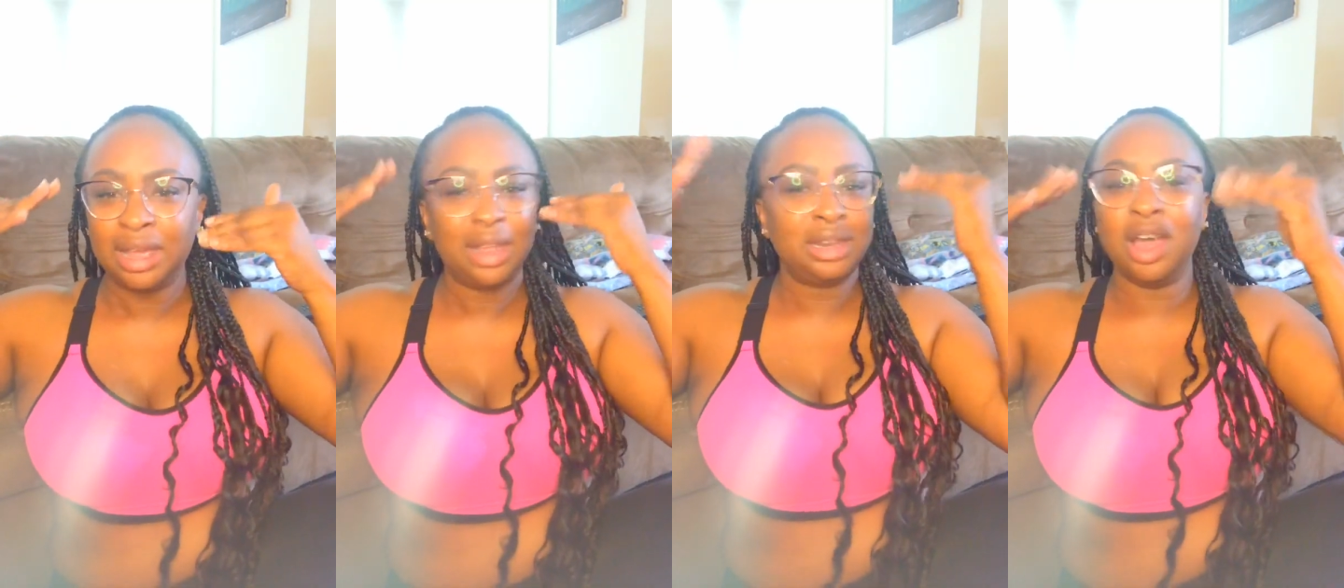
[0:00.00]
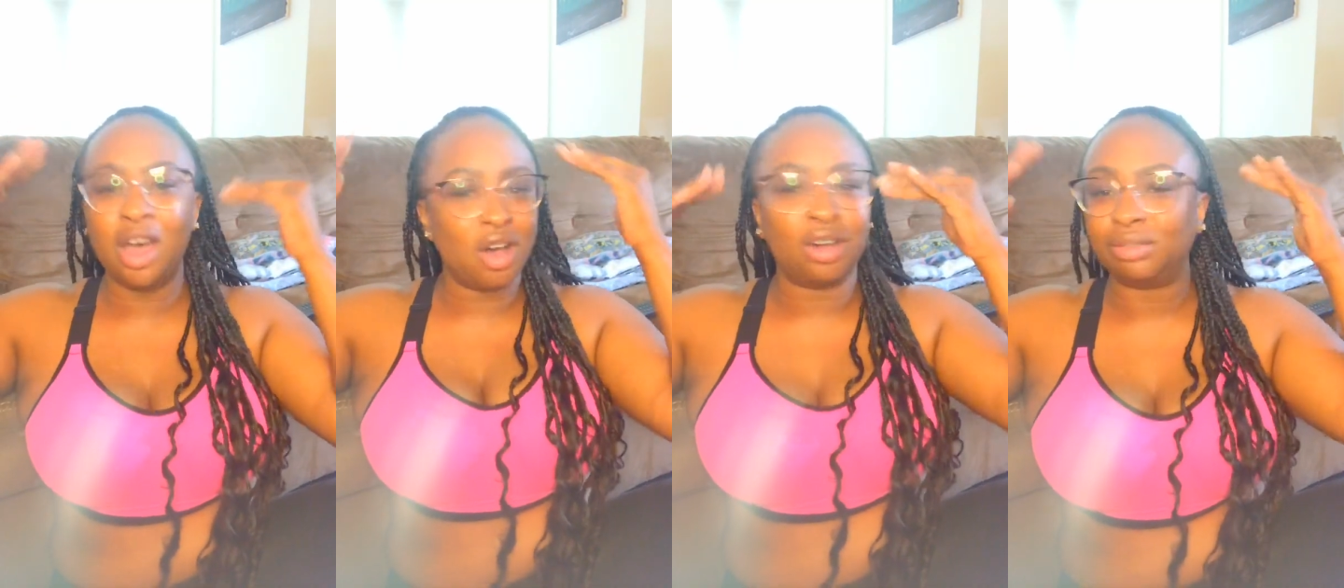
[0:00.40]

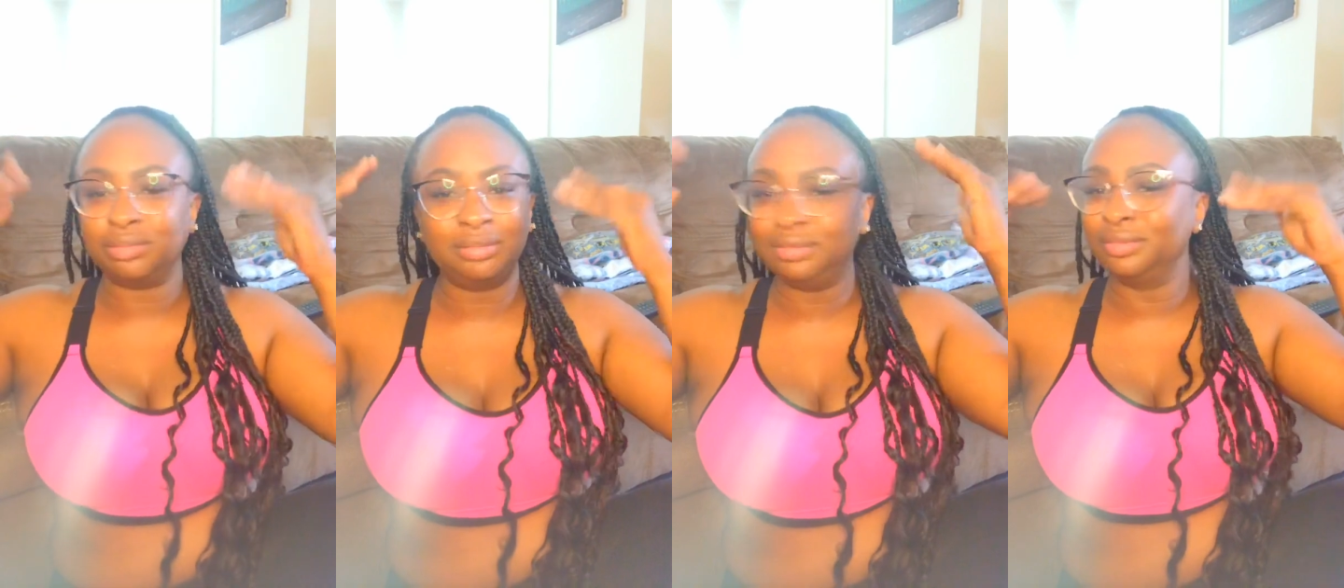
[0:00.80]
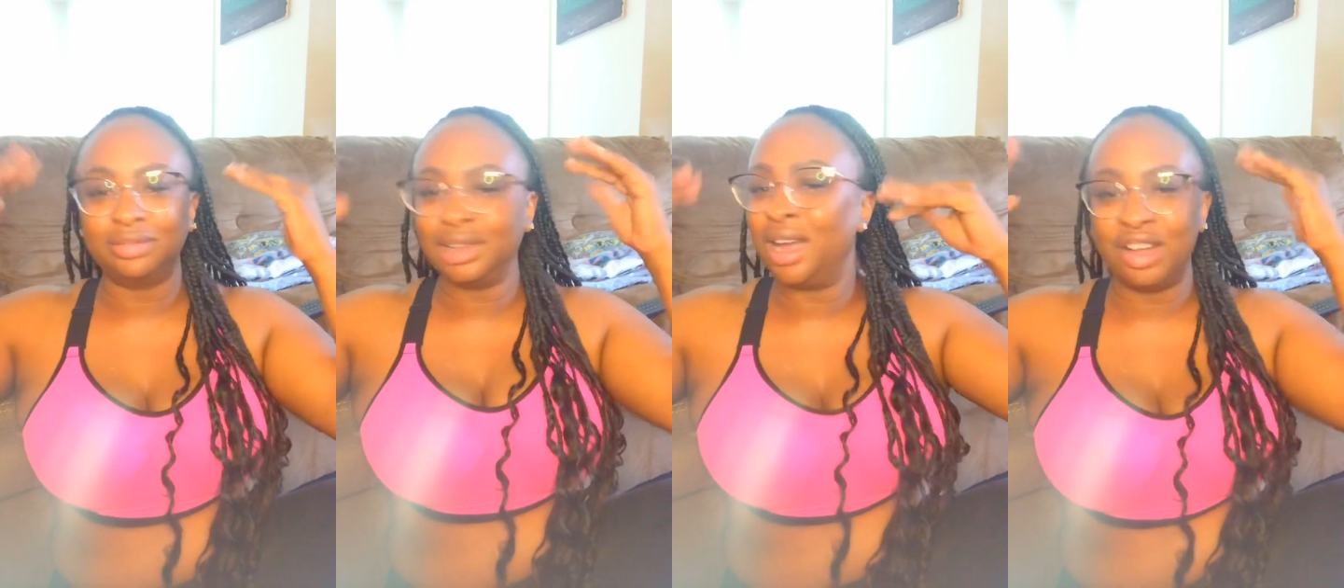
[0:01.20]
no,
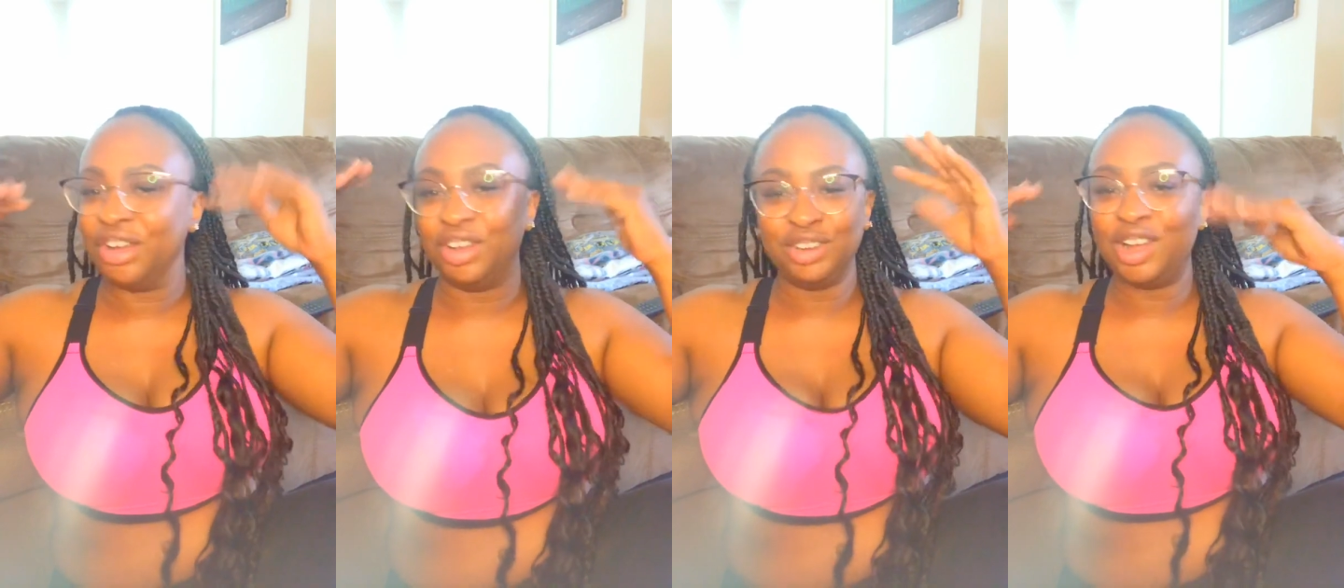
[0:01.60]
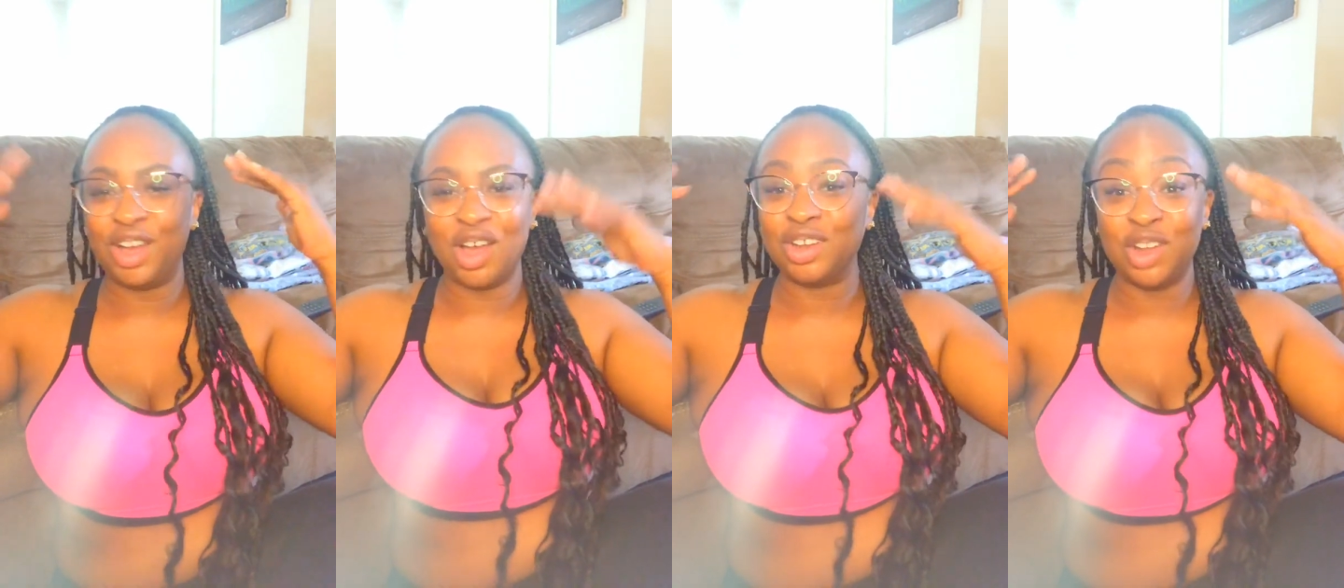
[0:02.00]

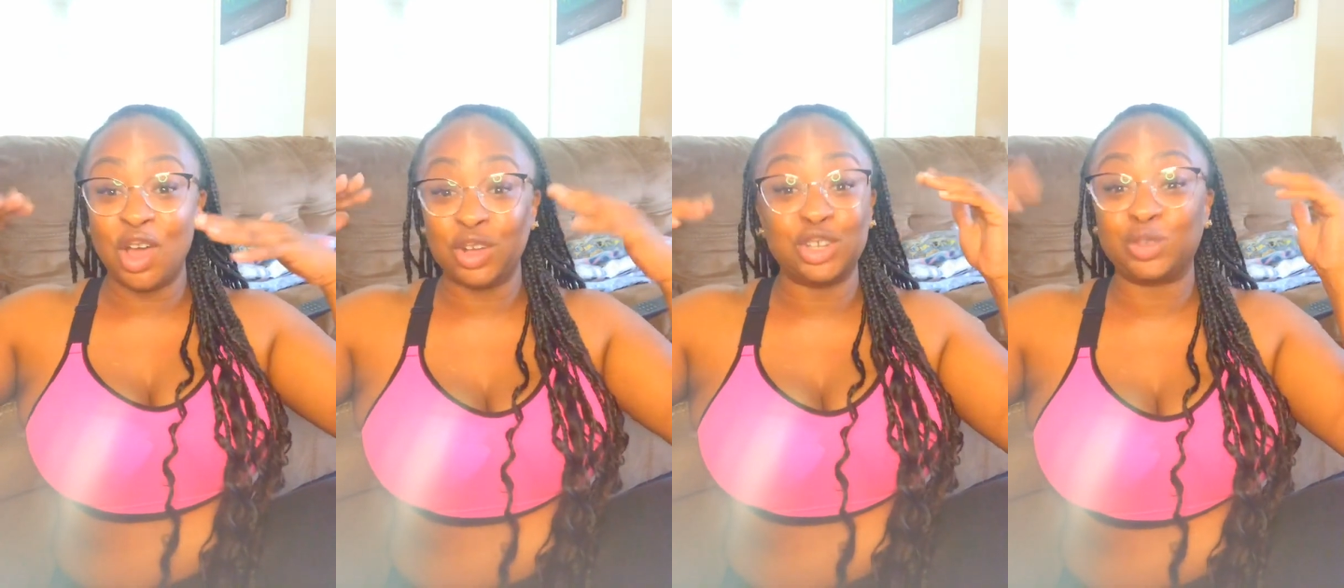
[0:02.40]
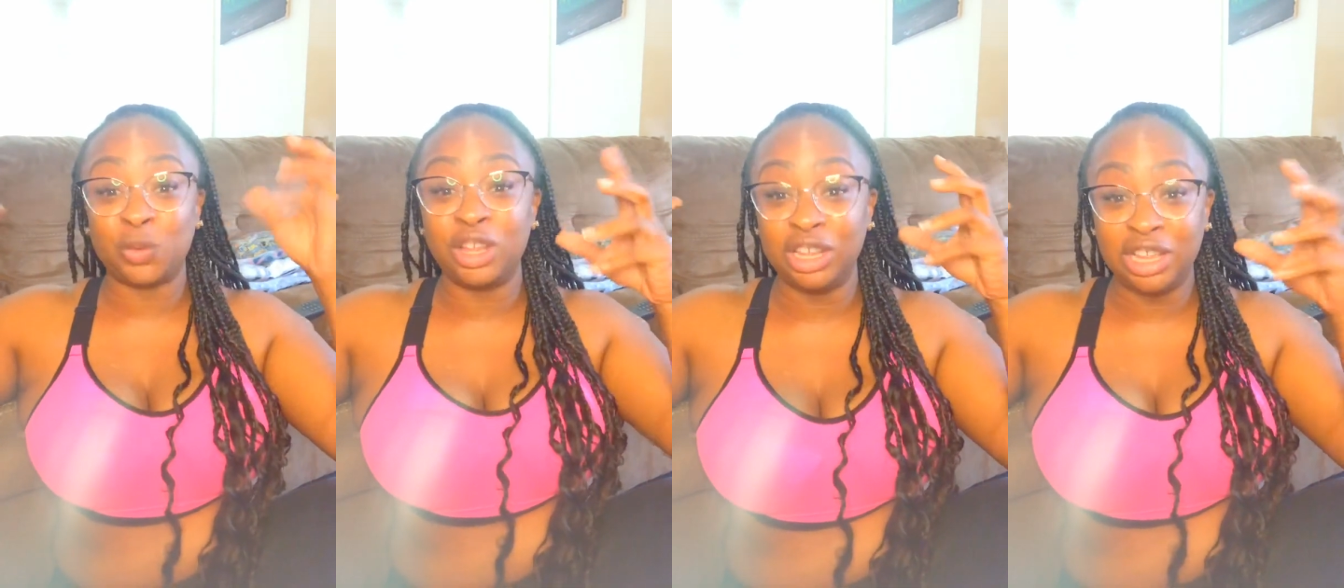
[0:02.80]
no, because
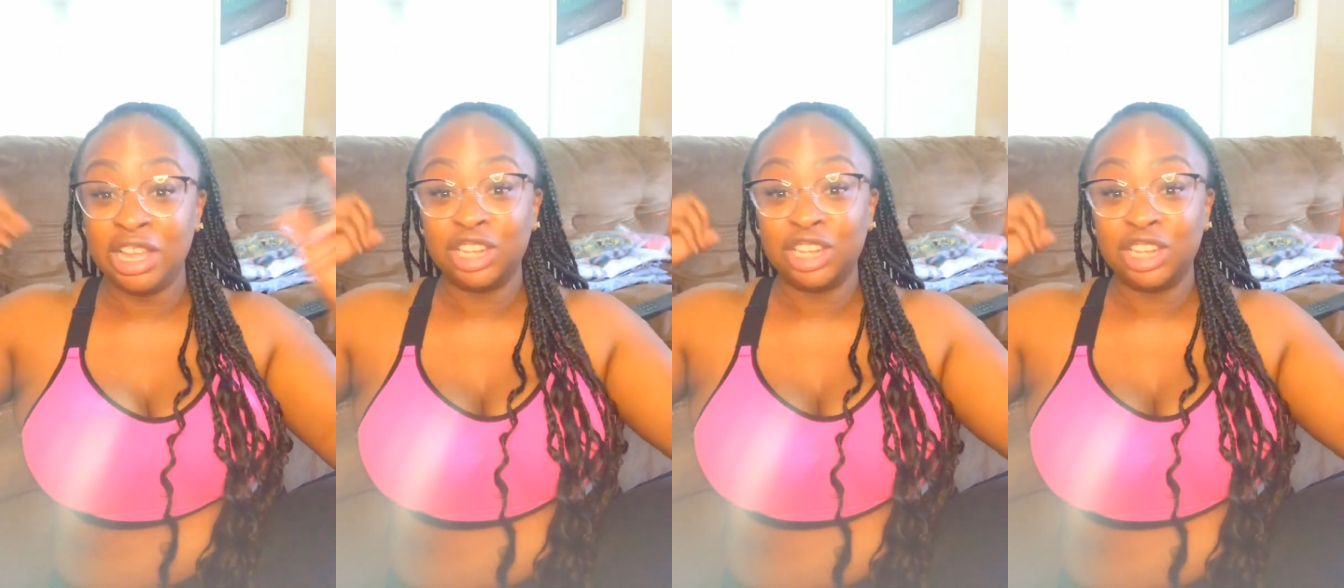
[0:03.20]
really,